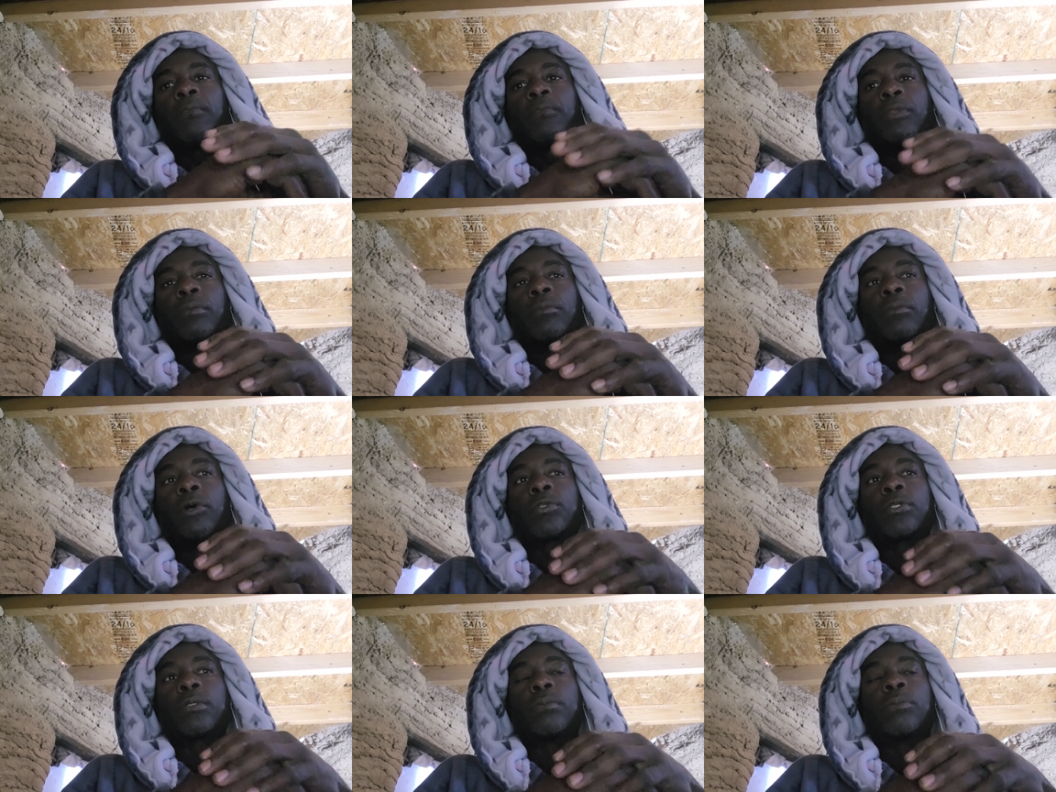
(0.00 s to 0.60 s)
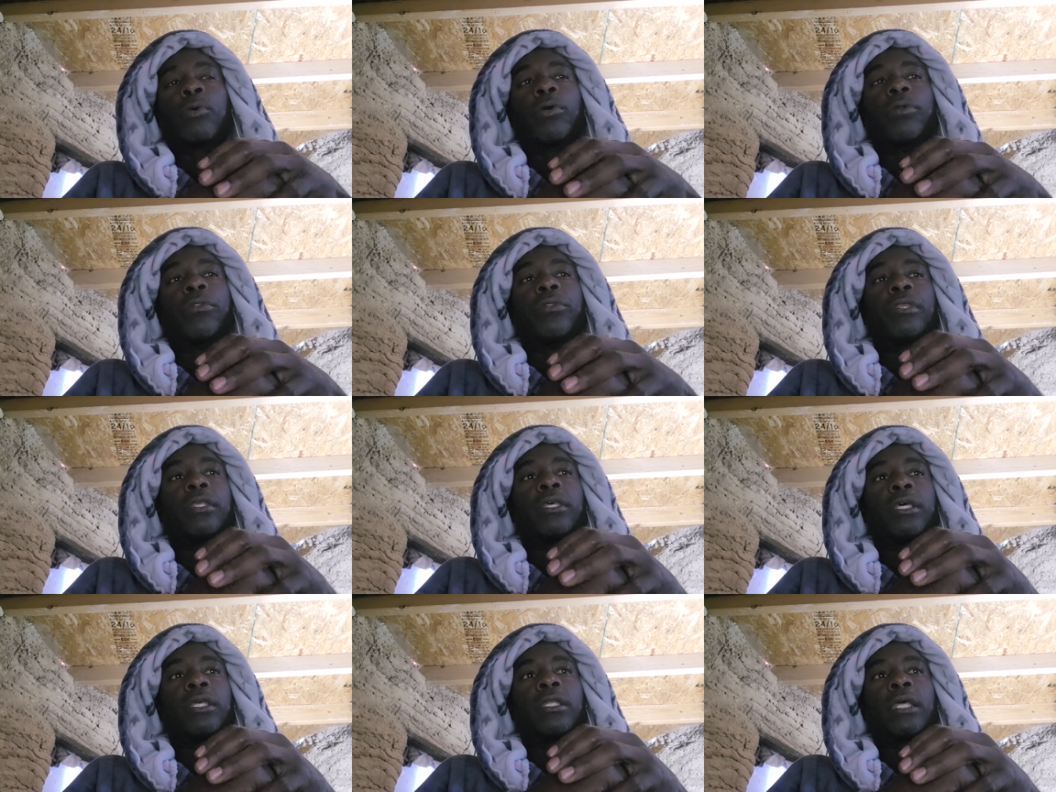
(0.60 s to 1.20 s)
The most
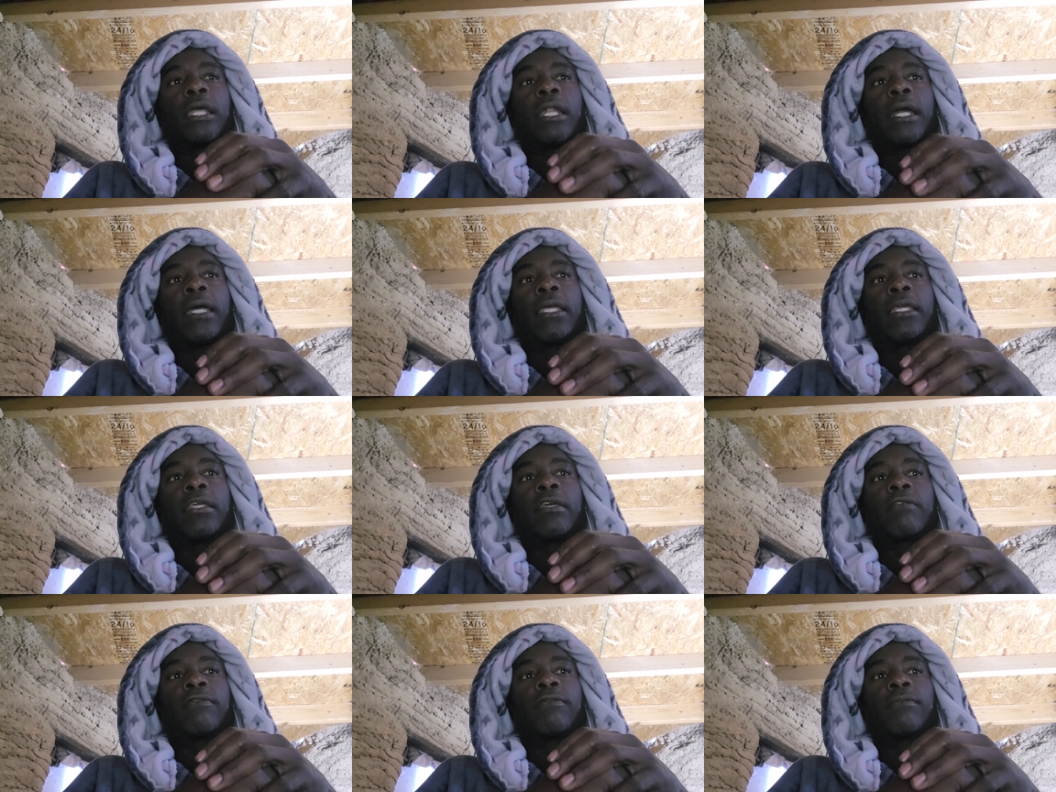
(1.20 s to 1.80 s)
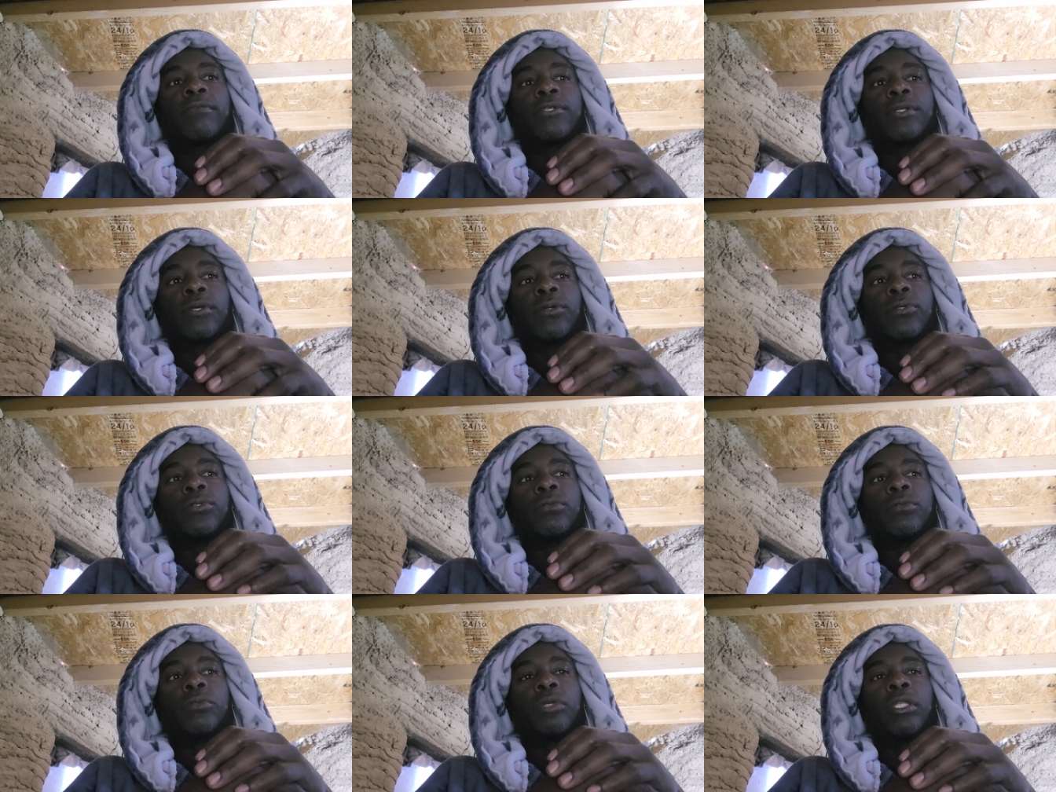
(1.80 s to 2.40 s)
important thing that I get from
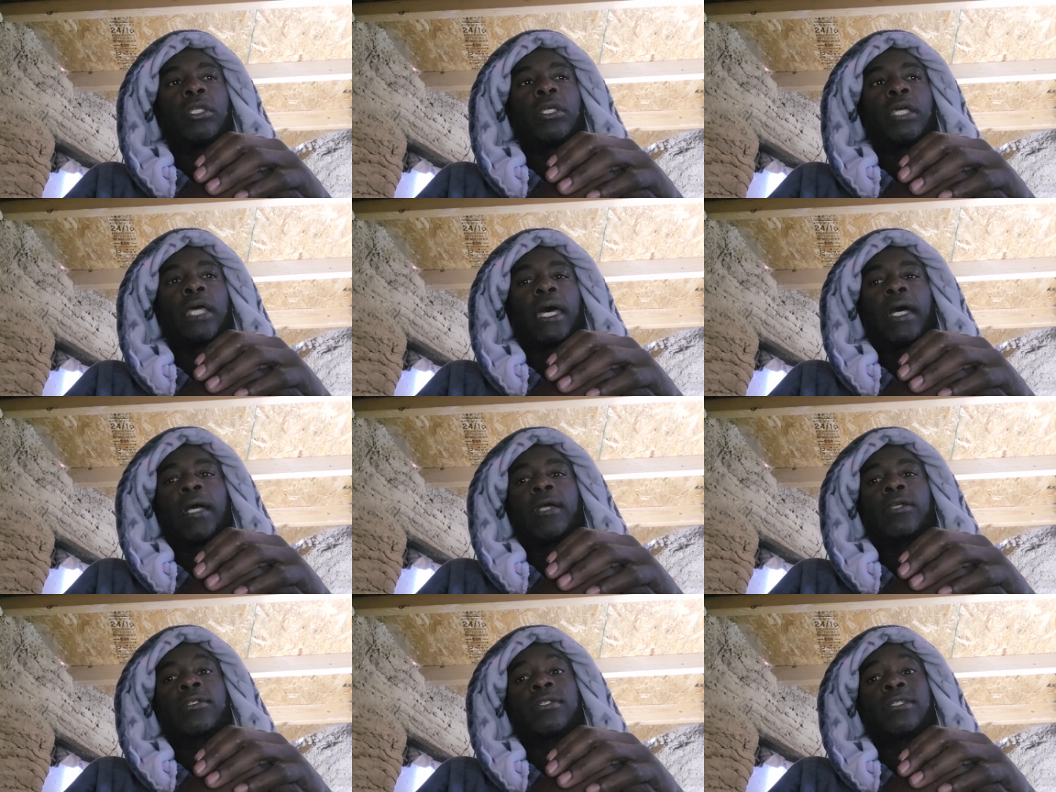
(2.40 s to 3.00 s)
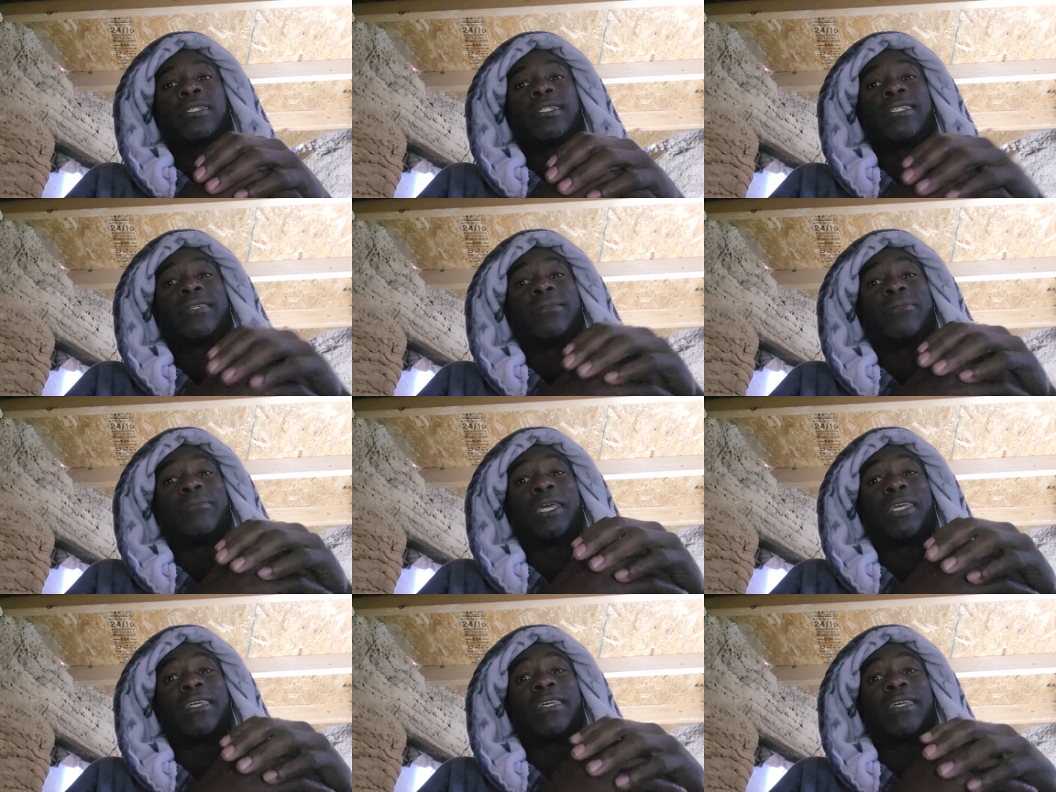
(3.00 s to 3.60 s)
social media actually
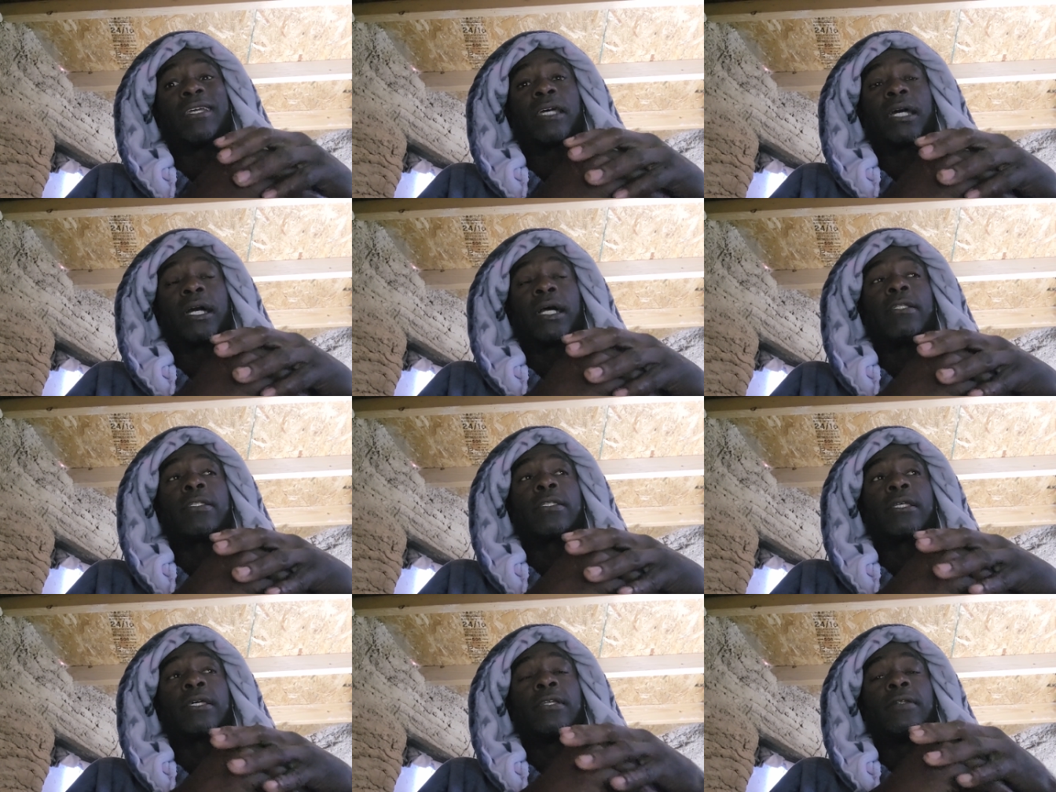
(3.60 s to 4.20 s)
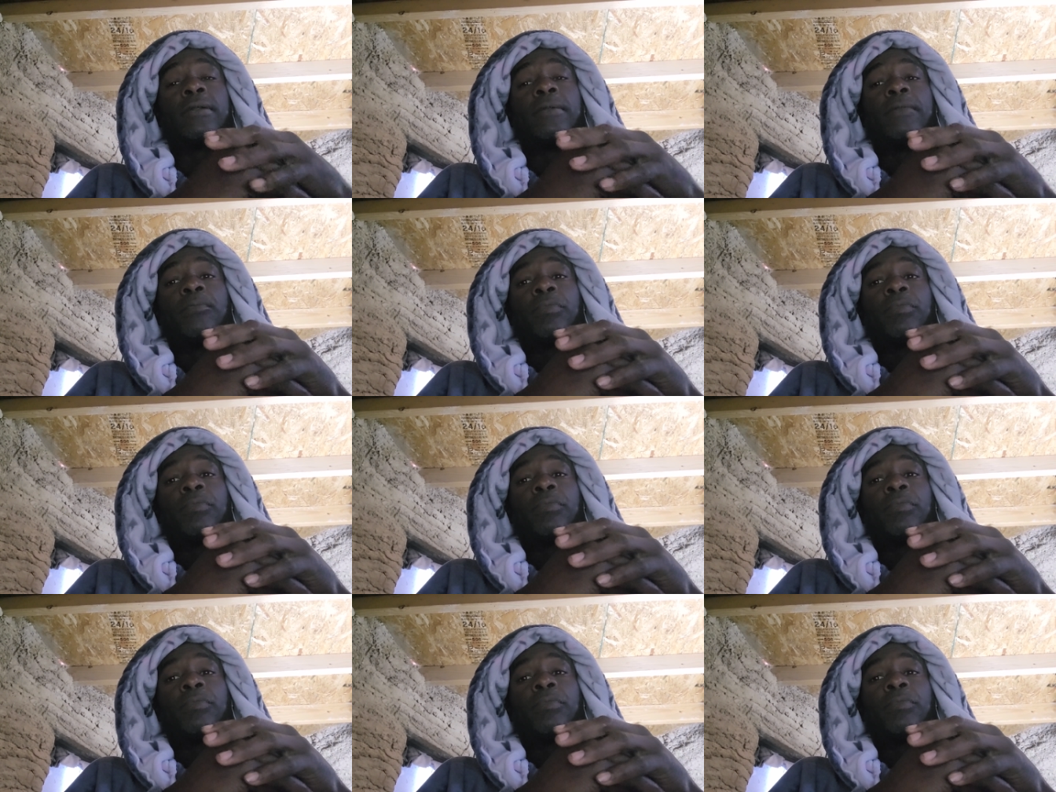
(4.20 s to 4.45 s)
isn't making content.